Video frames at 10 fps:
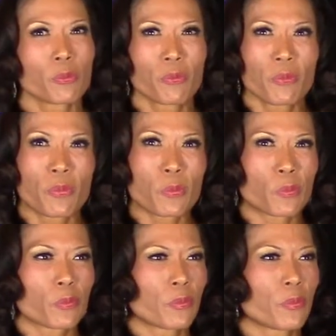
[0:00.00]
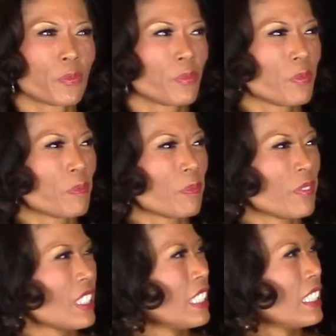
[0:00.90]

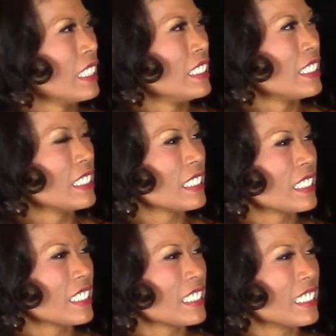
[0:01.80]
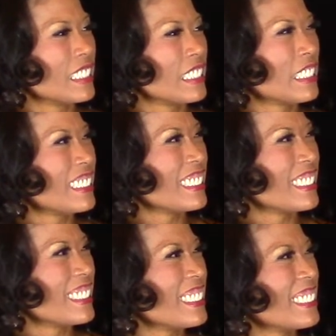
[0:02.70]

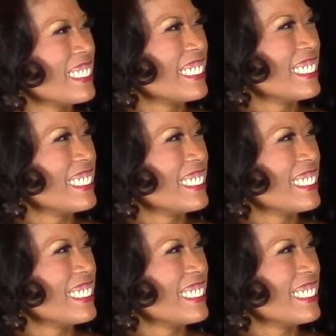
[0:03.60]
The person shown says nothing.